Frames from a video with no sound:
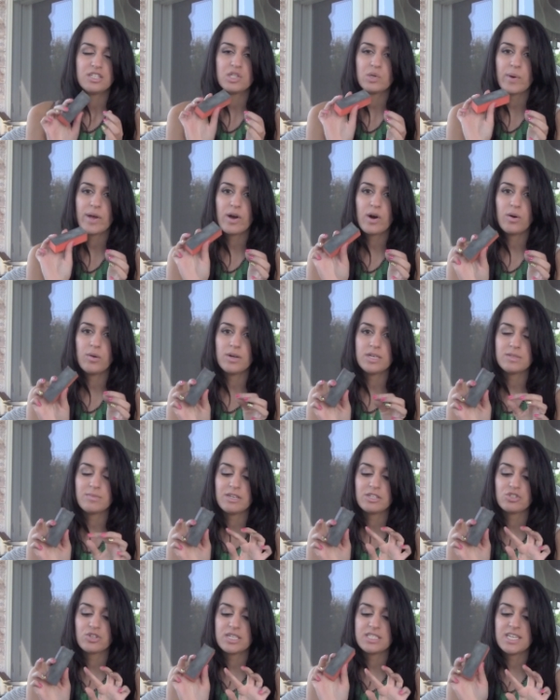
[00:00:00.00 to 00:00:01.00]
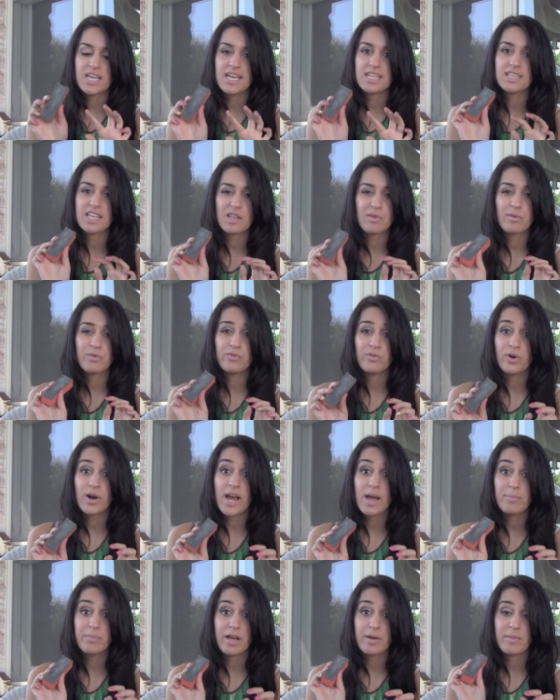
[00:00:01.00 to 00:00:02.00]
So I always make sure I take this before
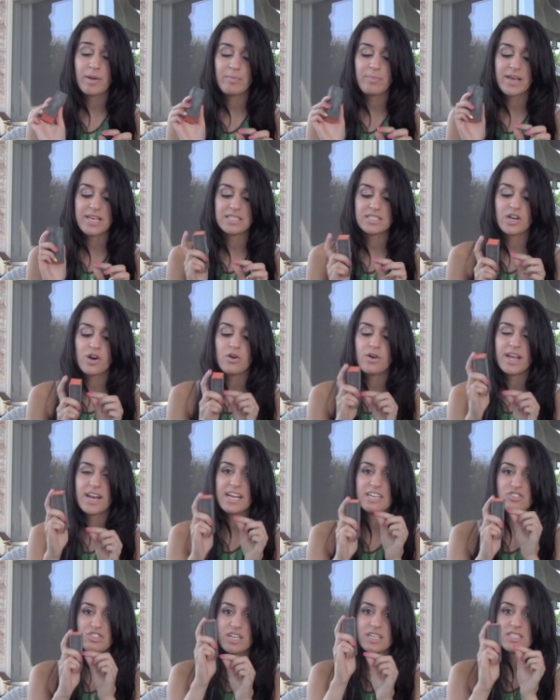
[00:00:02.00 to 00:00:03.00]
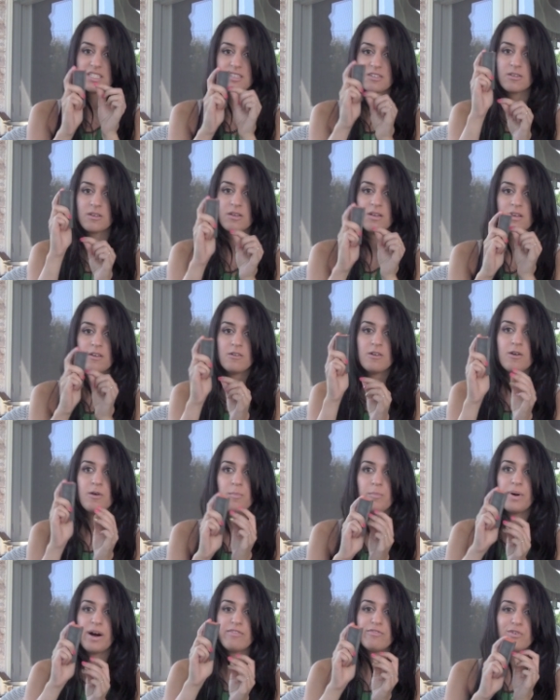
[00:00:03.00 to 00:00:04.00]
I apply my base coat and I just
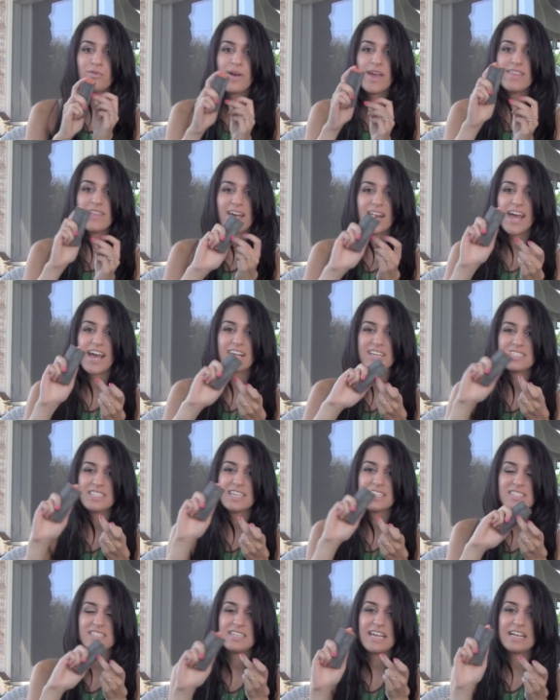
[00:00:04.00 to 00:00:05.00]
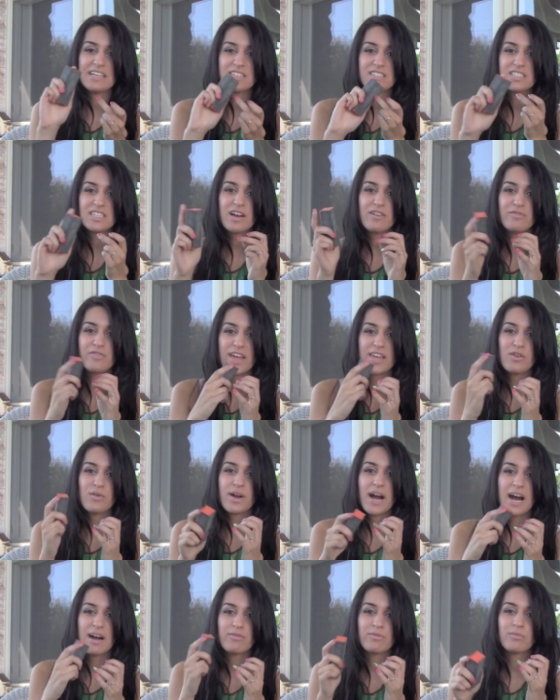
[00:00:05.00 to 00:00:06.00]
buff away that excess nail stuff that you
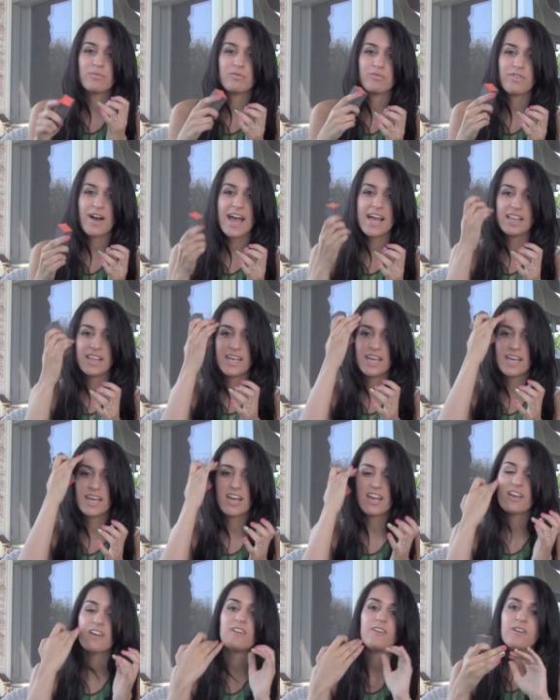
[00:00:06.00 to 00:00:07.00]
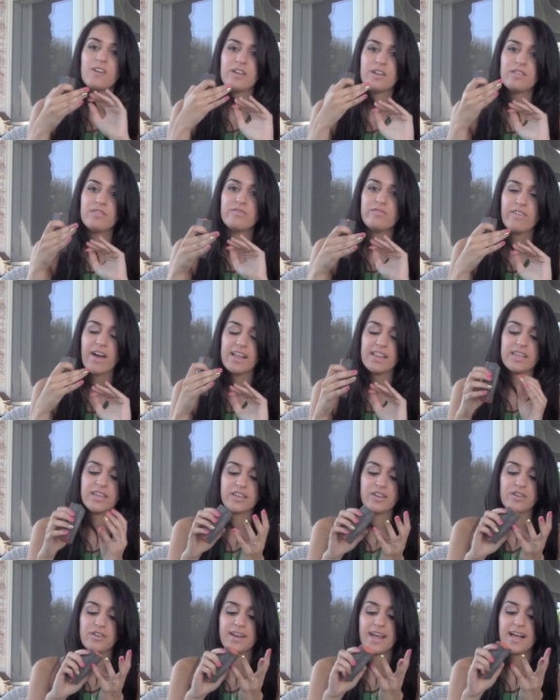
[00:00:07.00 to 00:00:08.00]
got from filing
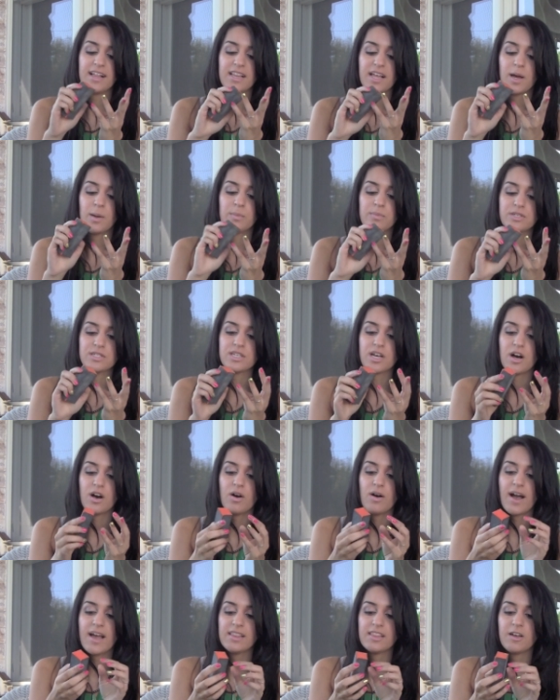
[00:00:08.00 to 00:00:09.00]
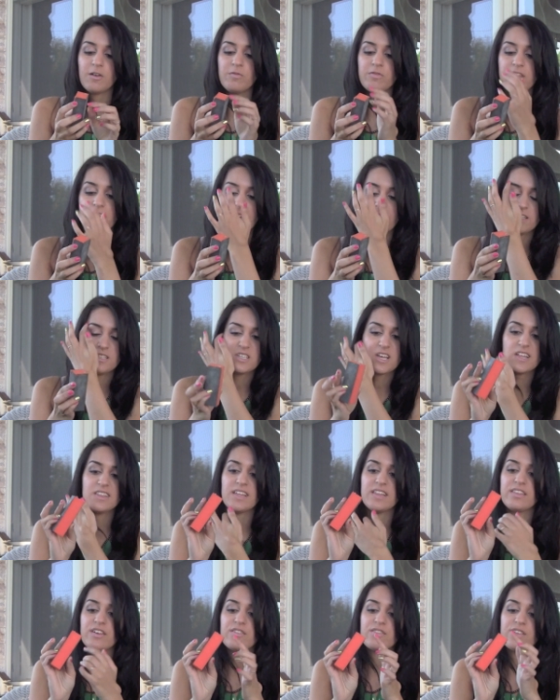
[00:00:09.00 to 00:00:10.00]
filing your nail up. So I love this. And
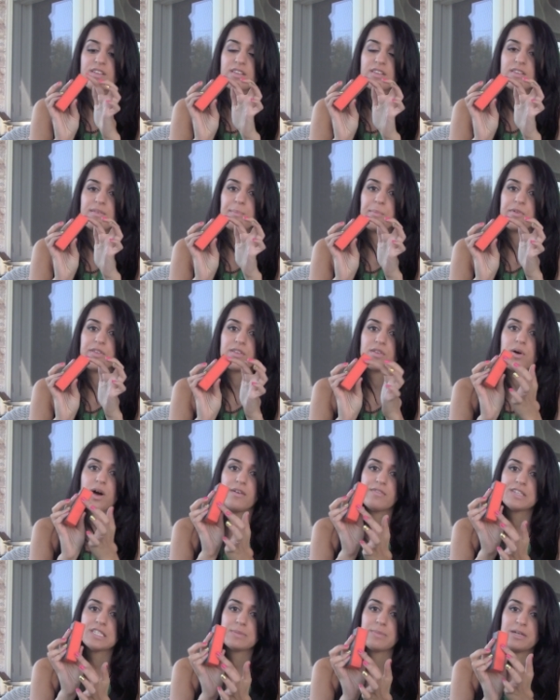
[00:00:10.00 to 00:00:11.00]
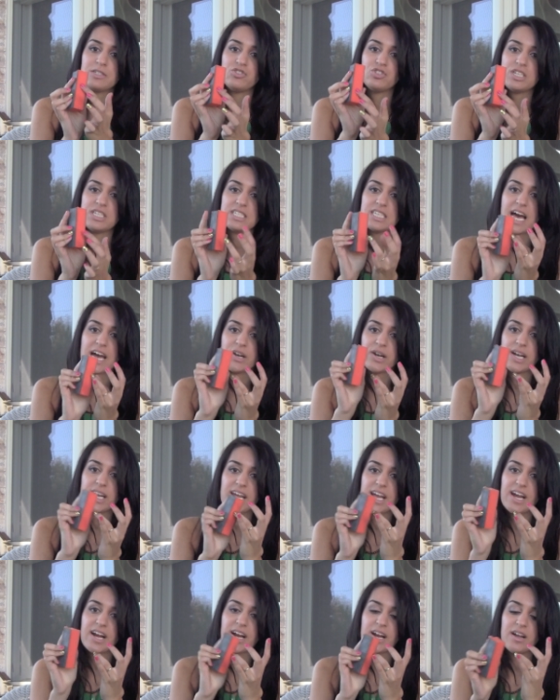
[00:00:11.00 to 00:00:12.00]
then there's this soft spongy side right
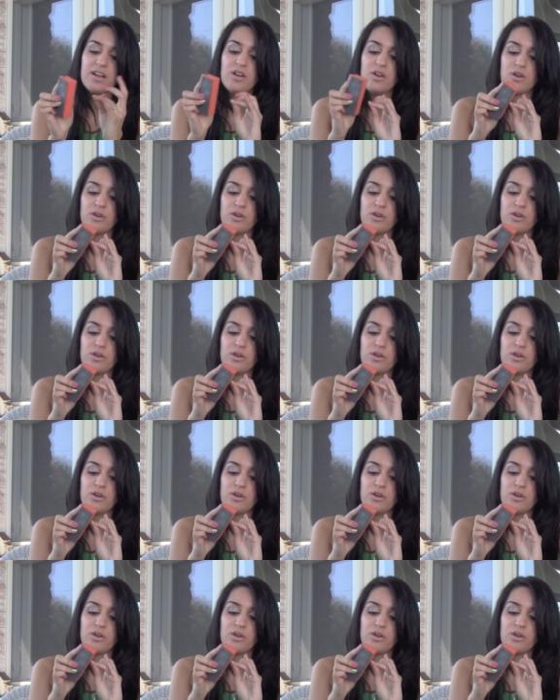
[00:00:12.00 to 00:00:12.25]
here.